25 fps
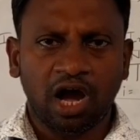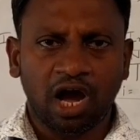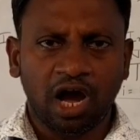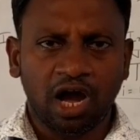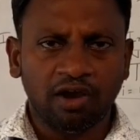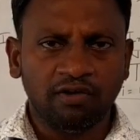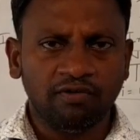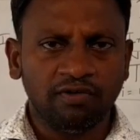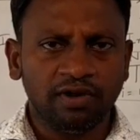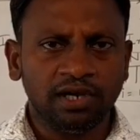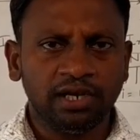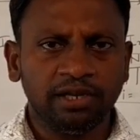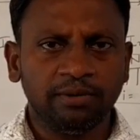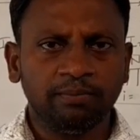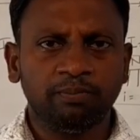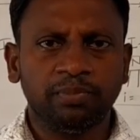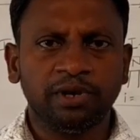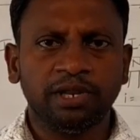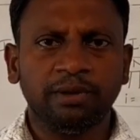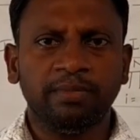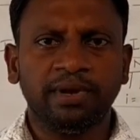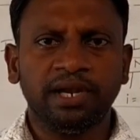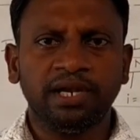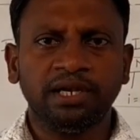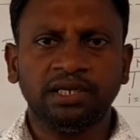I will
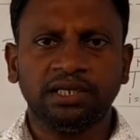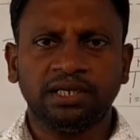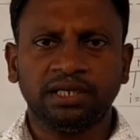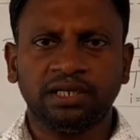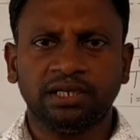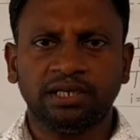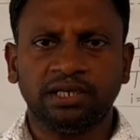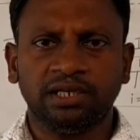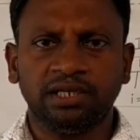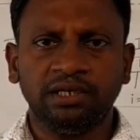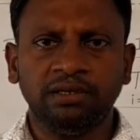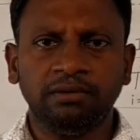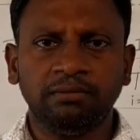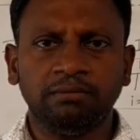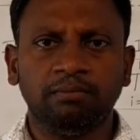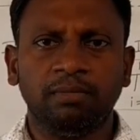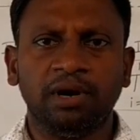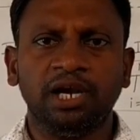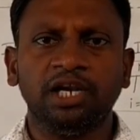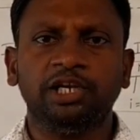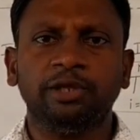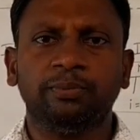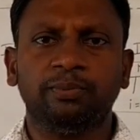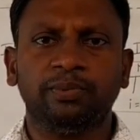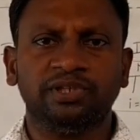implement in
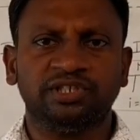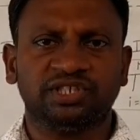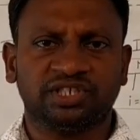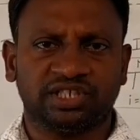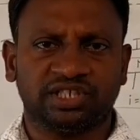multiple